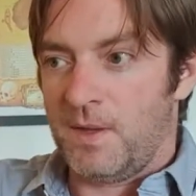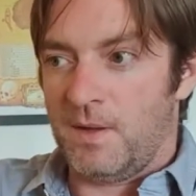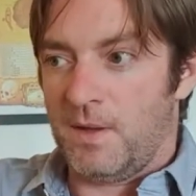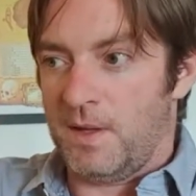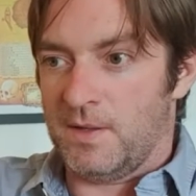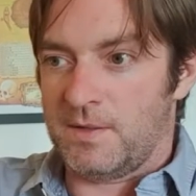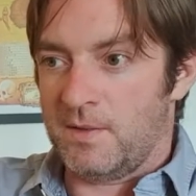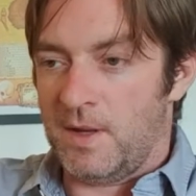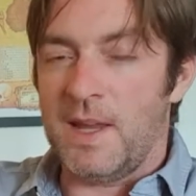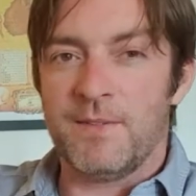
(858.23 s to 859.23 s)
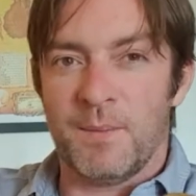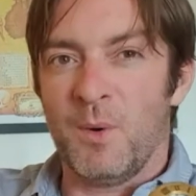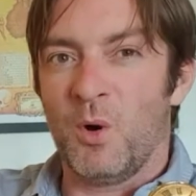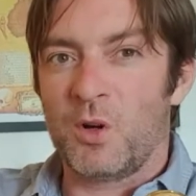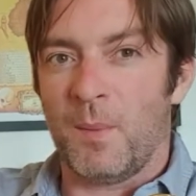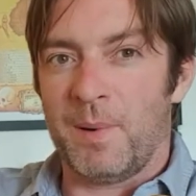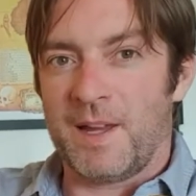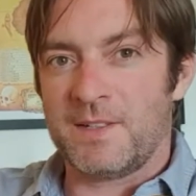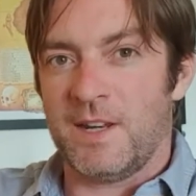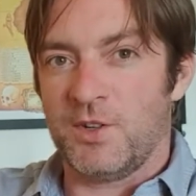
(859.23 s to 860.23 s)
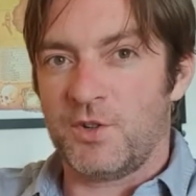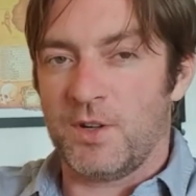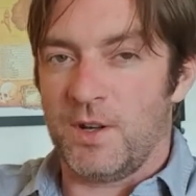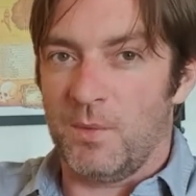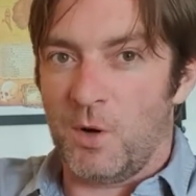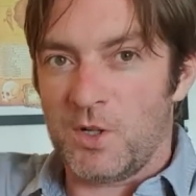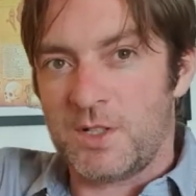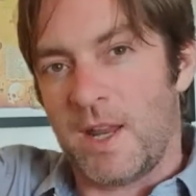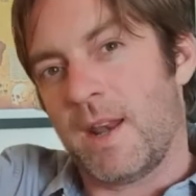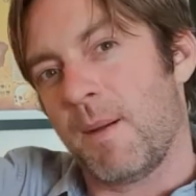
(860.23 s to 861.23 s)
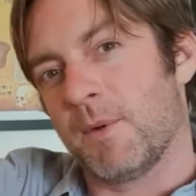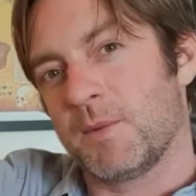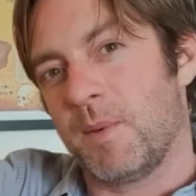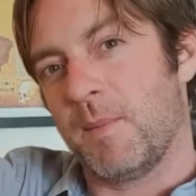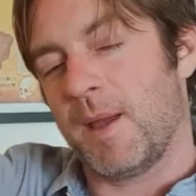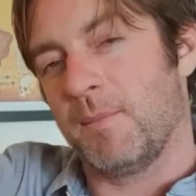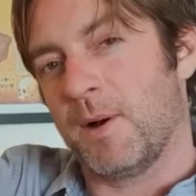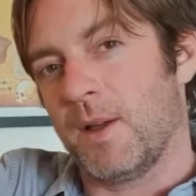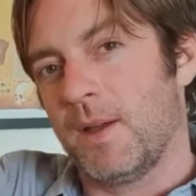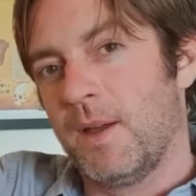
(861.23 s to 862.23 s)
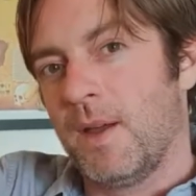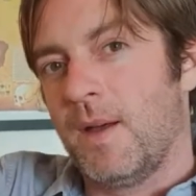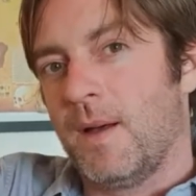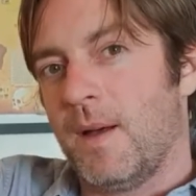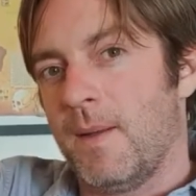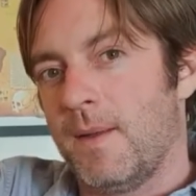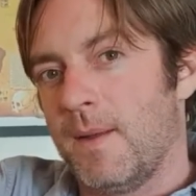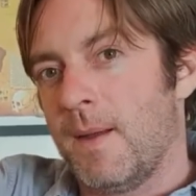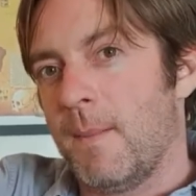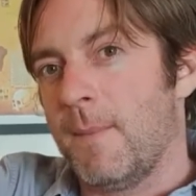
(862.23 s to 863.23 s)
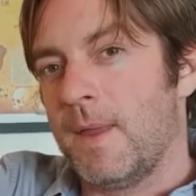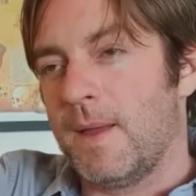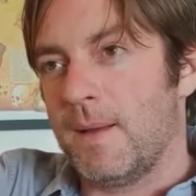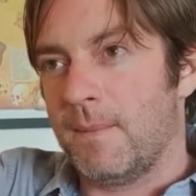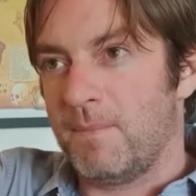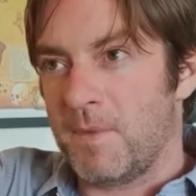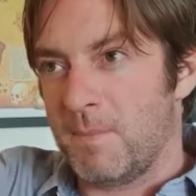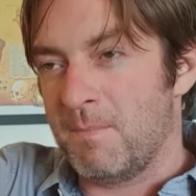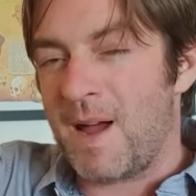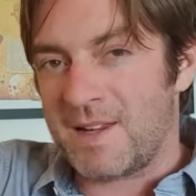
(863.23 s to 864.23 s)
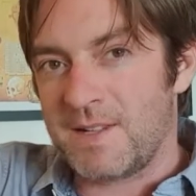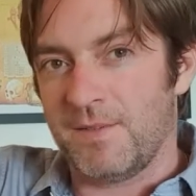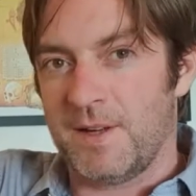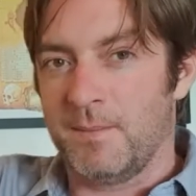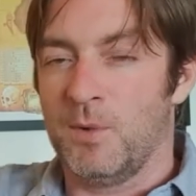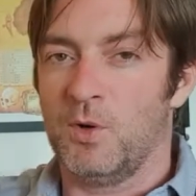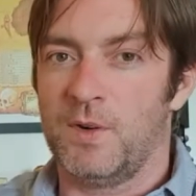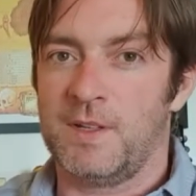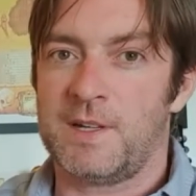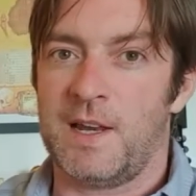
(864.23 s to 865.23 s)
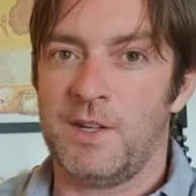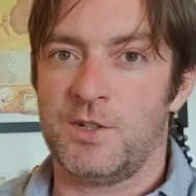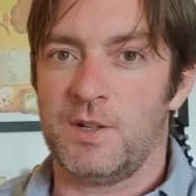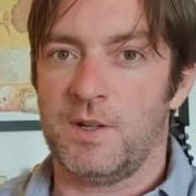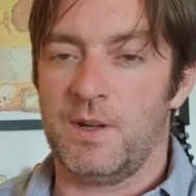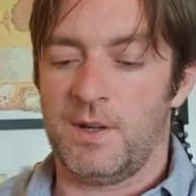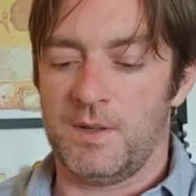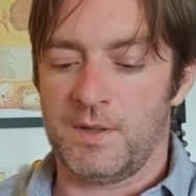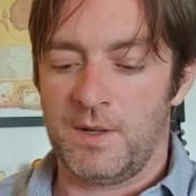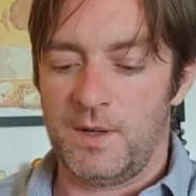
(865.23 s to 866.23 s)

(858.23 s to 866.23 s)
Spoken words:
is even more complex and intricate than a watch, then that must be made by a massively more intelligent and